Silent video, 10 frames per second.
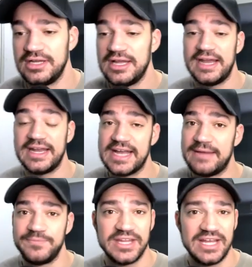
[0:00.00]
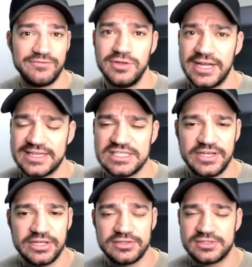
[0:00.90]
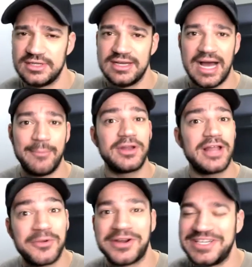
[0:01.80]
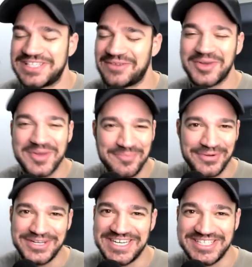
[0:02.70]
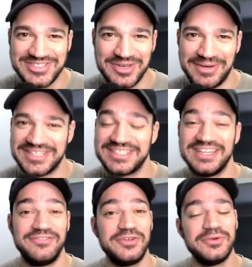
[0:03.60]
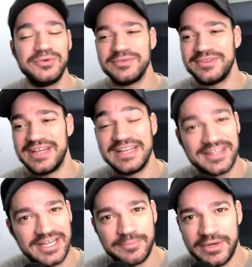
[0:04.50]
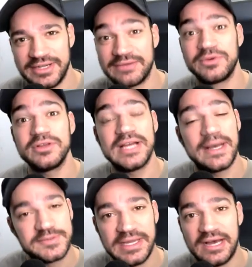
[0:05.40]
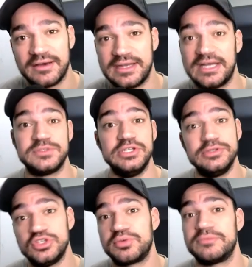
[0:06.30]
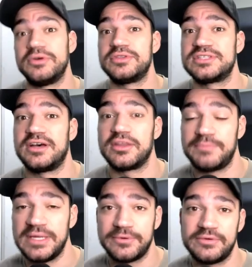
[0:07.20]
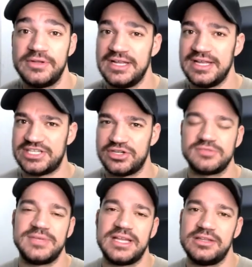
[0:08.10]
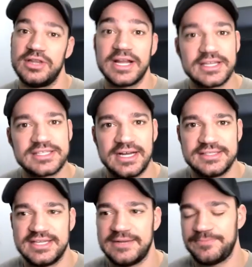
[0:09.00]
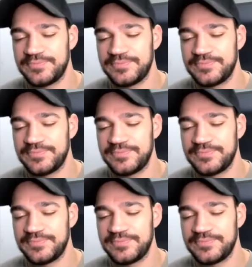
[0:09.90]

And again, if you like these videos, I put a lot of work in these. I really appreciate it so much. If you hit the like button, it really helps me out. It helps YouTube promote this to other people. It shows them that you like this content.